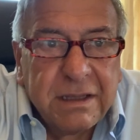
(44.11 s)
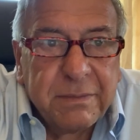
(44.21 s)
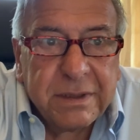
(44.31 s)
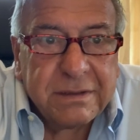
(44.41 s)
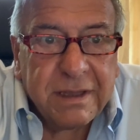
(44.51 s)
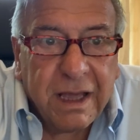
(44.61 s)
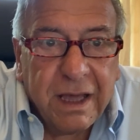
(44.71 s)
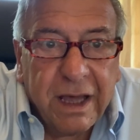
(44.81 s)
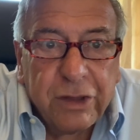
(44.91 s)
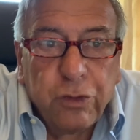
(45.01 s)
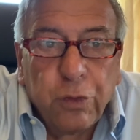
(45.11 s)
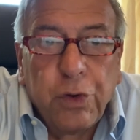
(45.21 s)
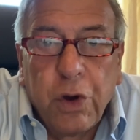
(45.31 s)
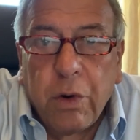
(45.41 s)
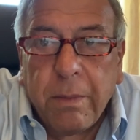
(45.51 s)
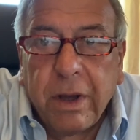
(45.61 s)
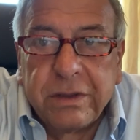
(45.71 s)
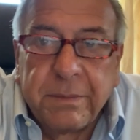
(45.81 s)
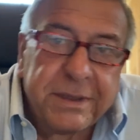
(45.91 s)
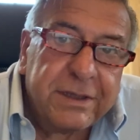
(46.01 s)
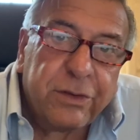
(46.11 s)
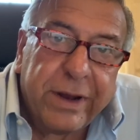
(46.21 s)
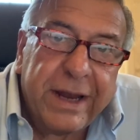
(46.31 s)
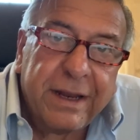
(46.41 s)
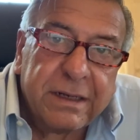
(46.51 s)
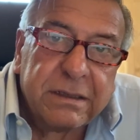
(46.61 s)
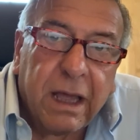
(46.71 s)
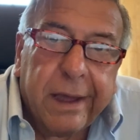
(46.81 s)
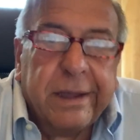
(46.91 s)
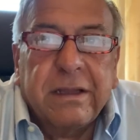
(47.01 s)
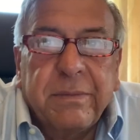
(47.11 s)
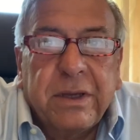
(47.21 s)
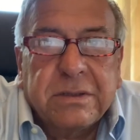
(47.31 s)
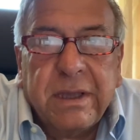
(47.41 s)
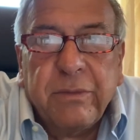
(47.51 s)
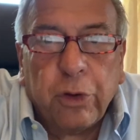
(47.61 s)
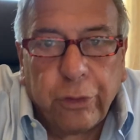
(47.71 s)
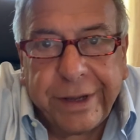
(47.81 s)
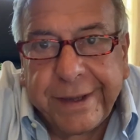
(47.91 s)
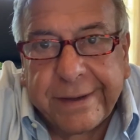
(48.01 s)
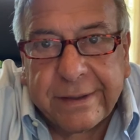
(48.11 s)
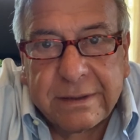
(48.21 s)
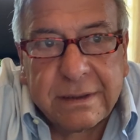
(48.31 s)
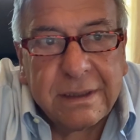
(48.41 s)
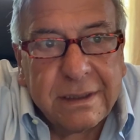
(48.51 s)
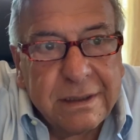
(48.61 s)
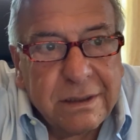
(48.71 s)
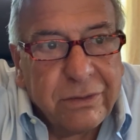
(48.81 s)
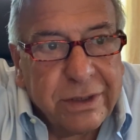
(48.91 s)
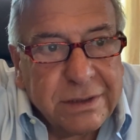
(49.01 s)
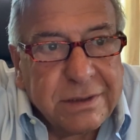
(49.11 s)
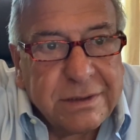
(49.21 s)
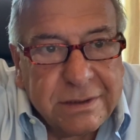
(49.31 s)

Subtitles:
but I do know about the Mediterranean diet because I'm Greek, and in Greece,